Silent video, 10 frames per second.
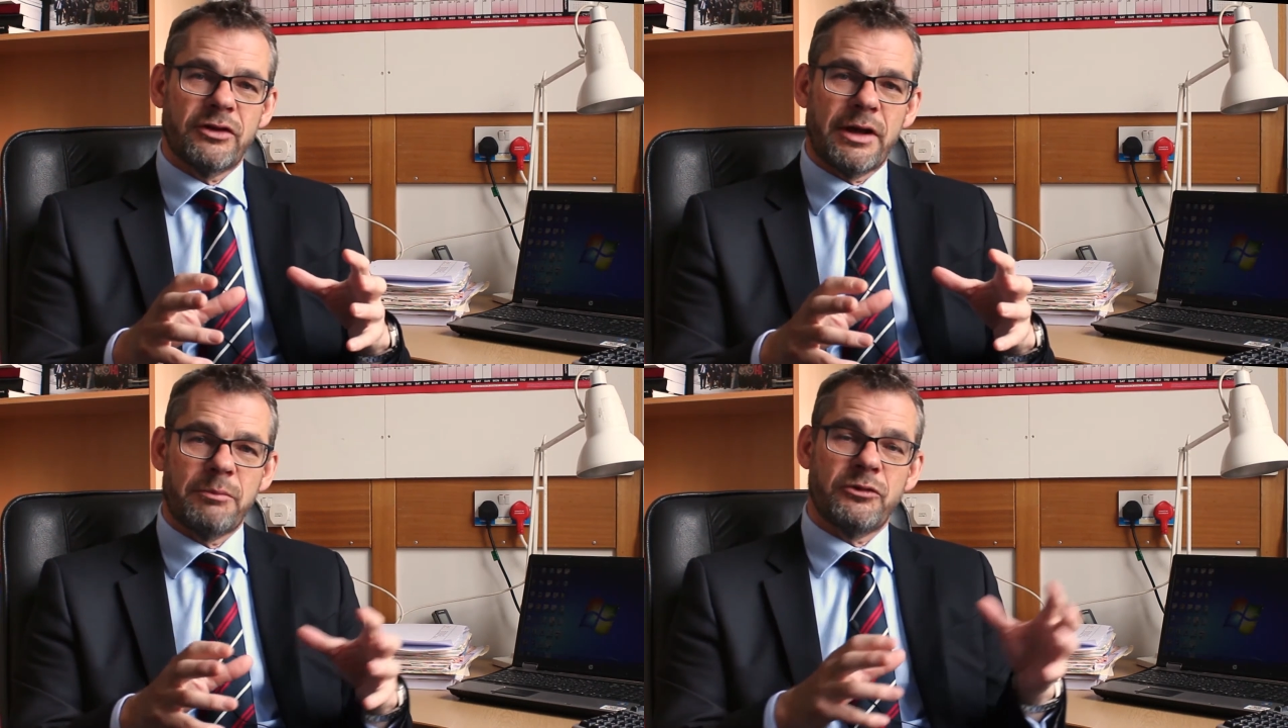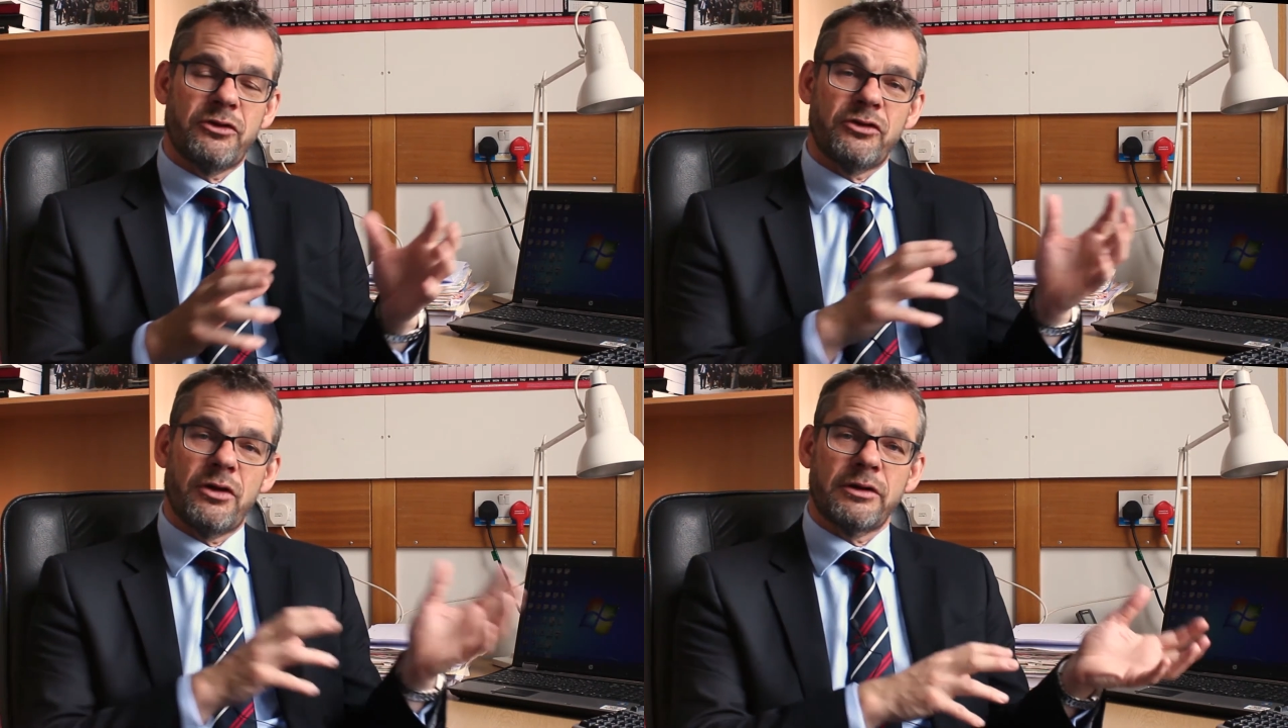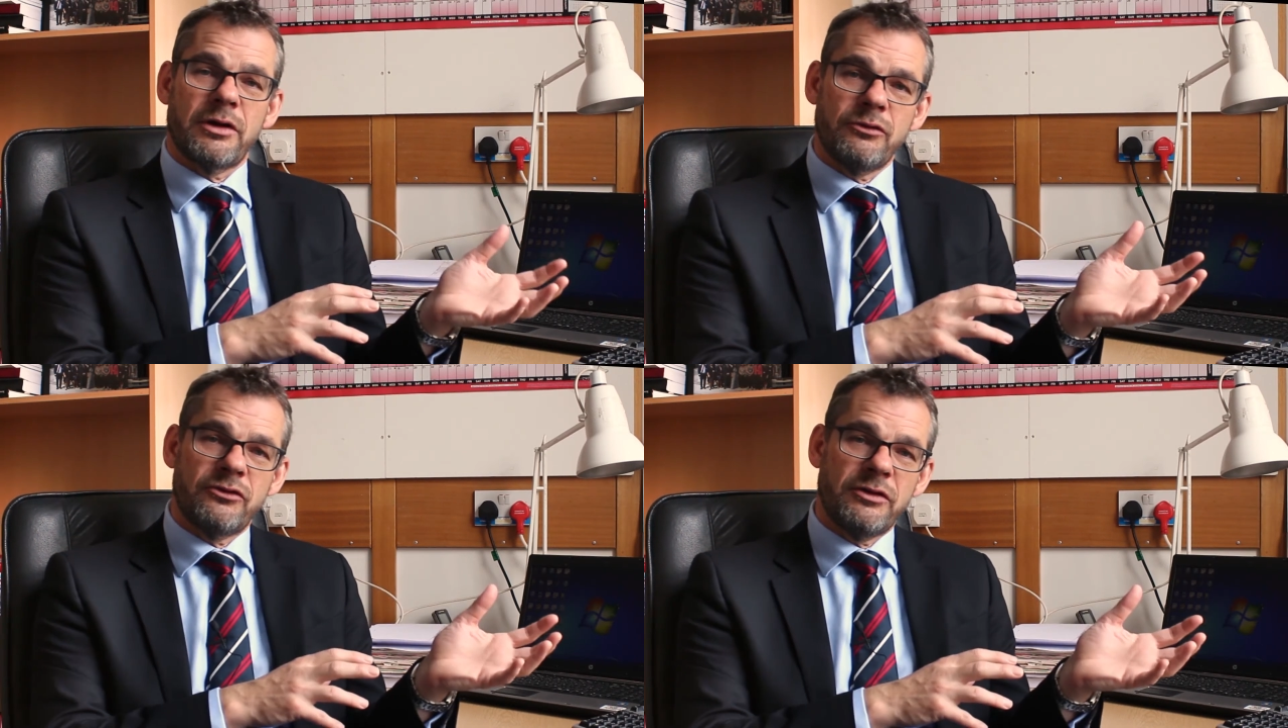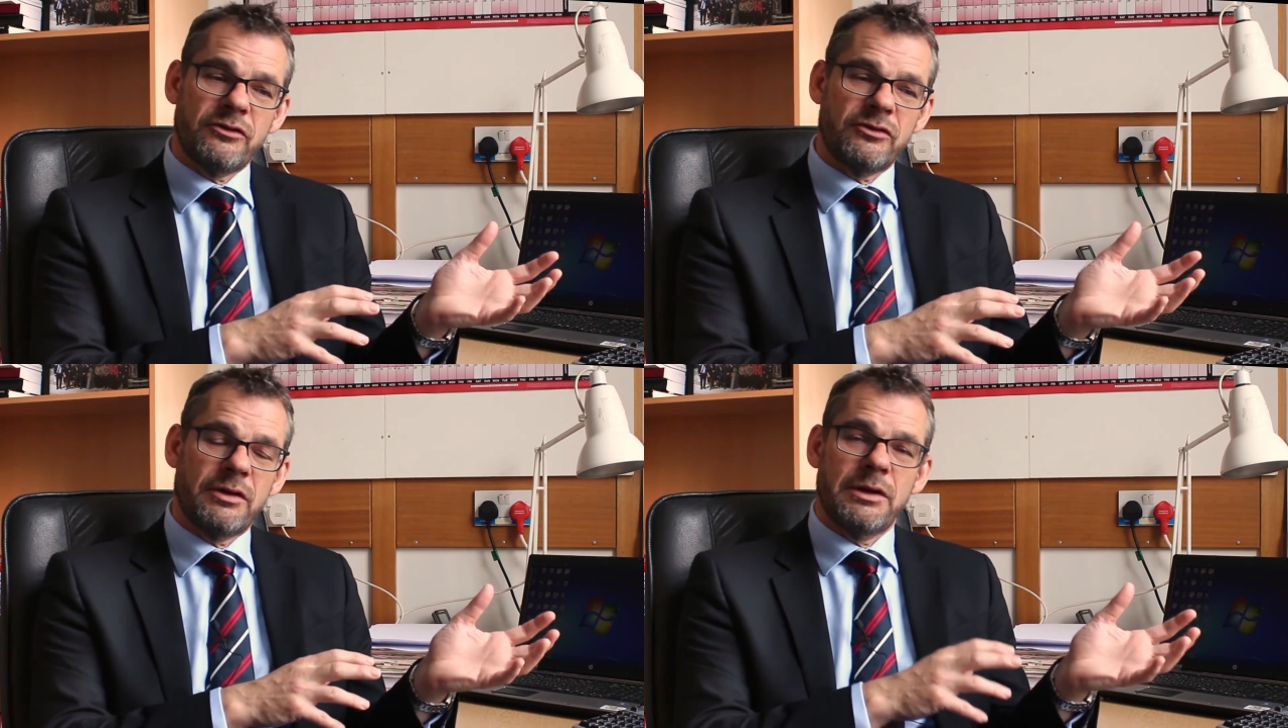that happened at
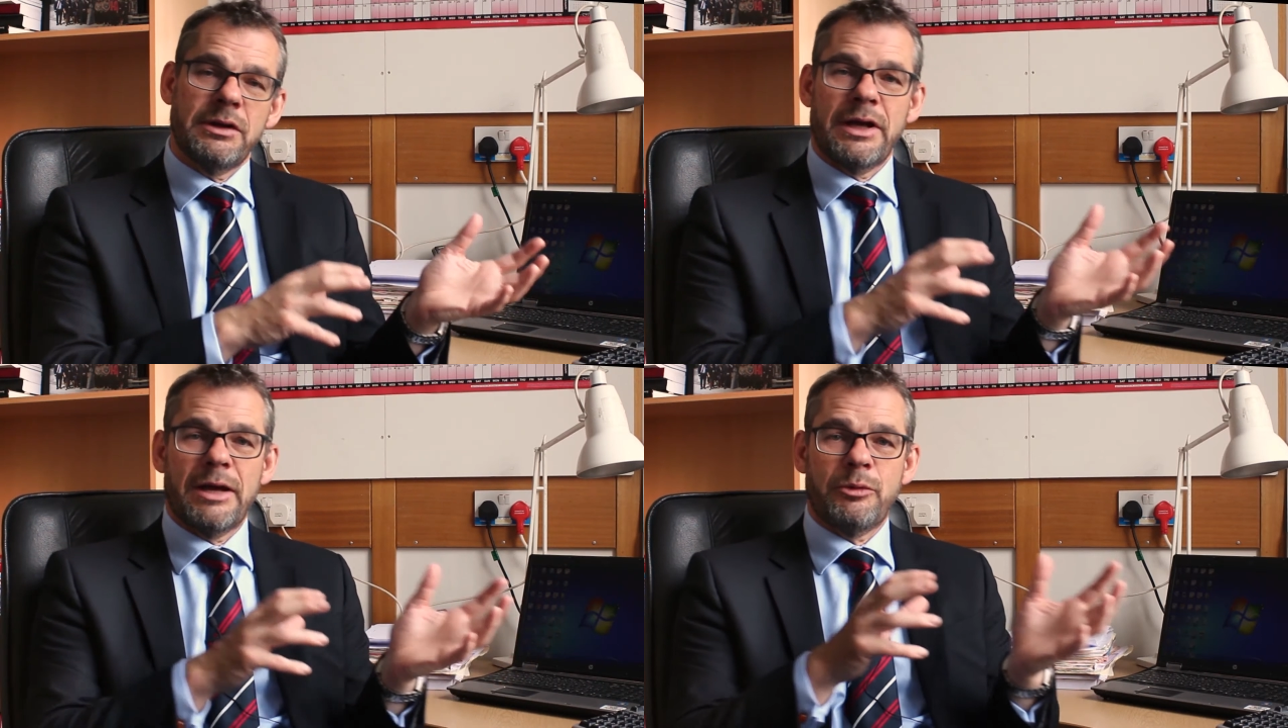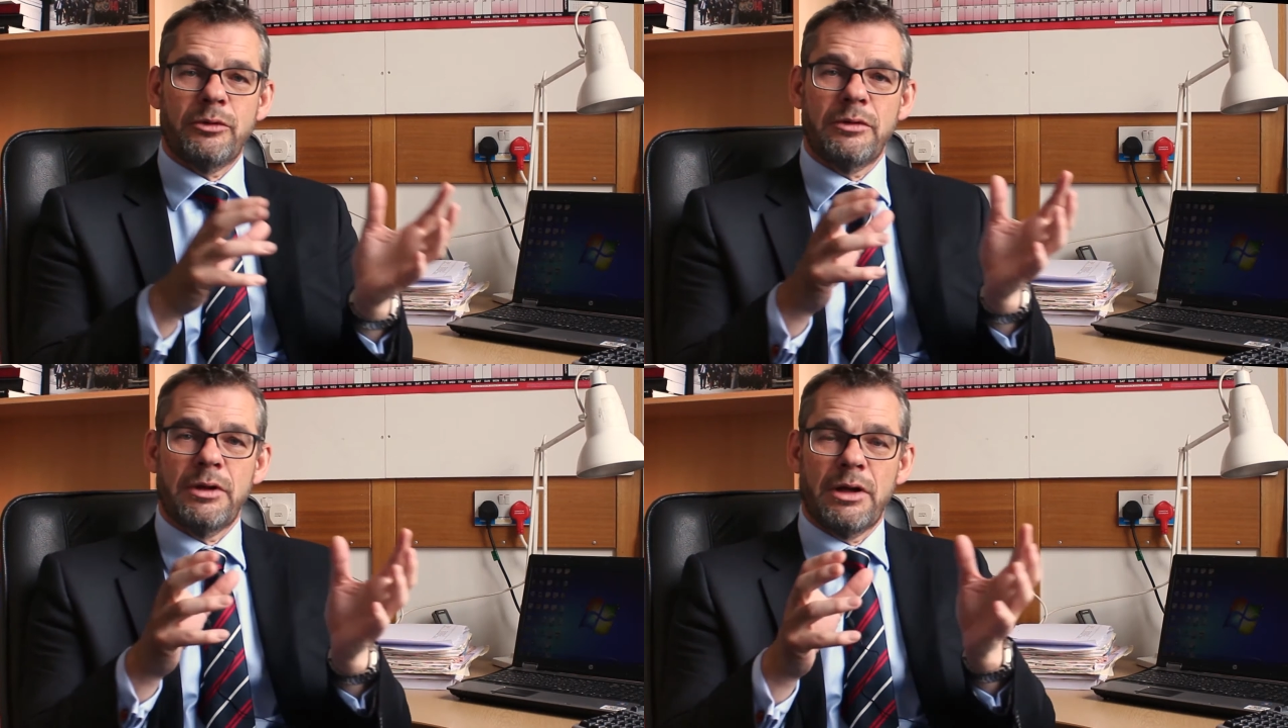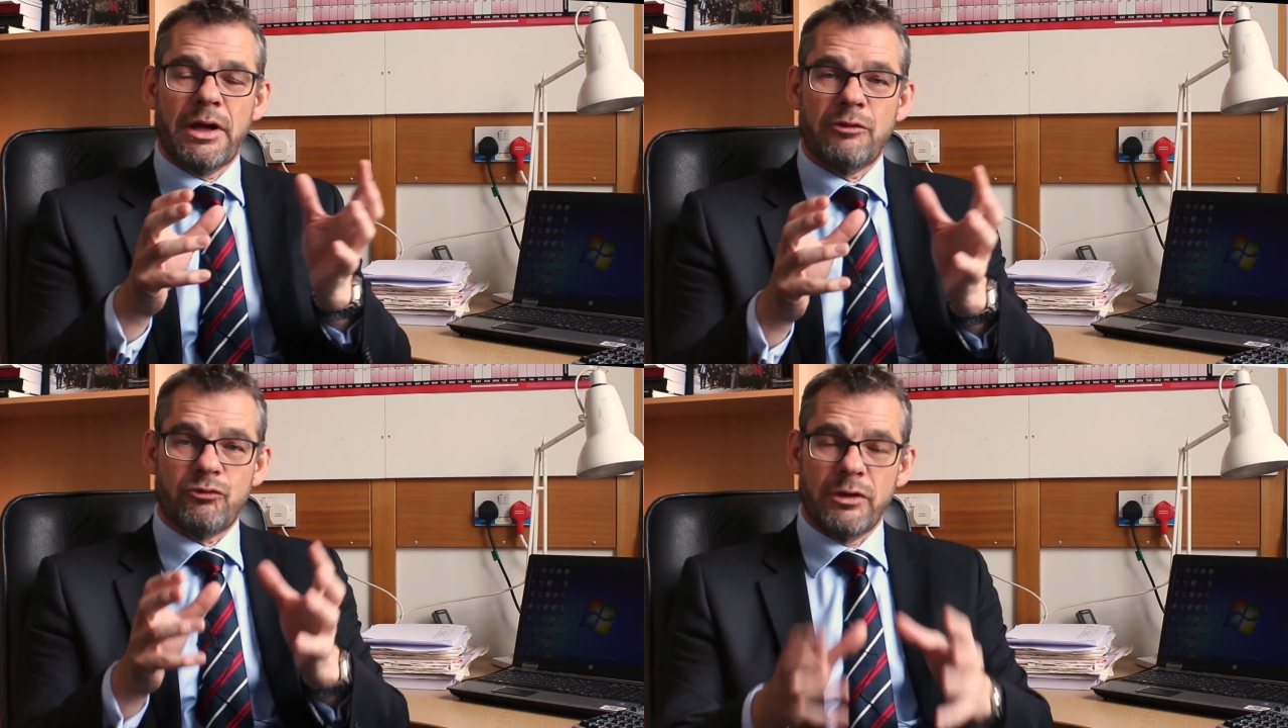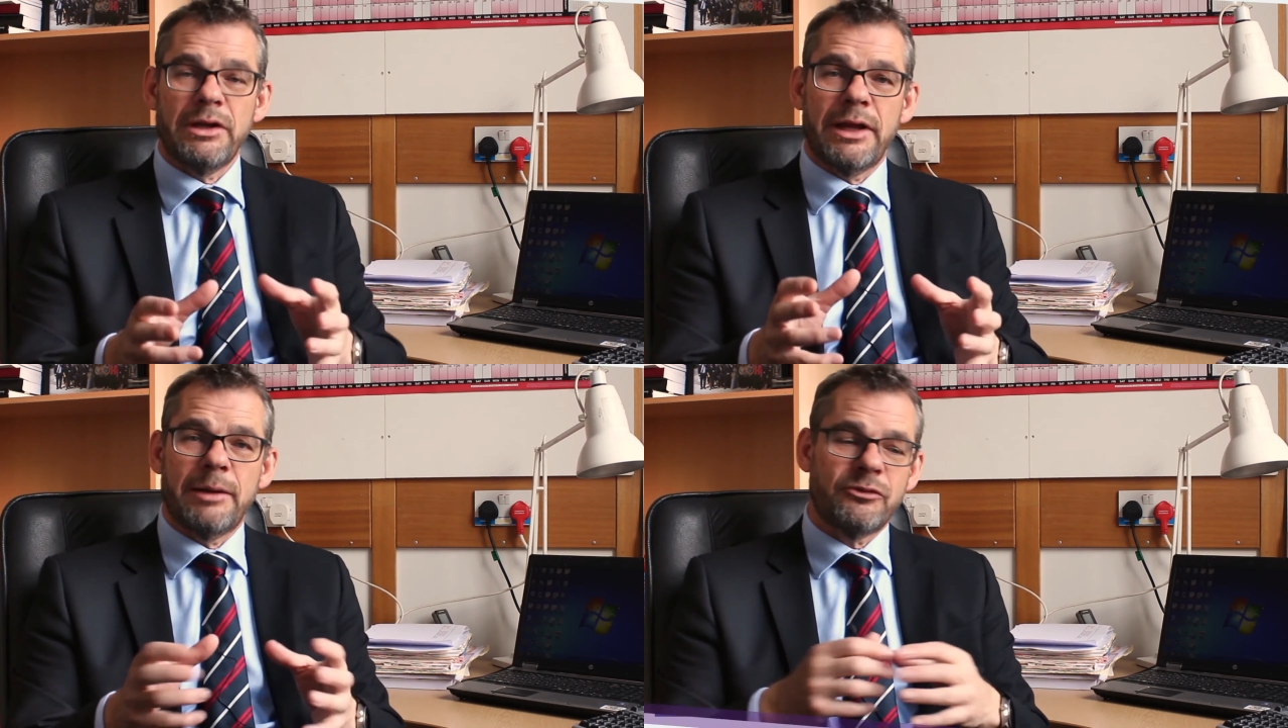diagnosis happen at
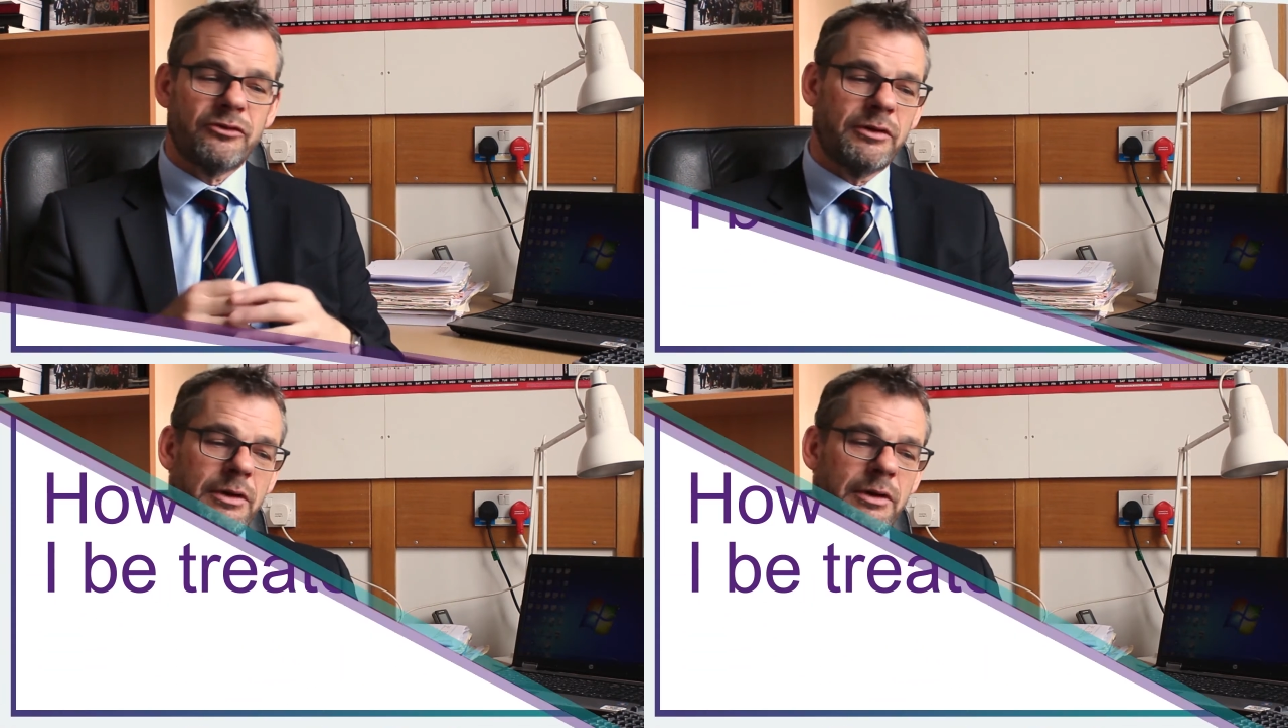relapse.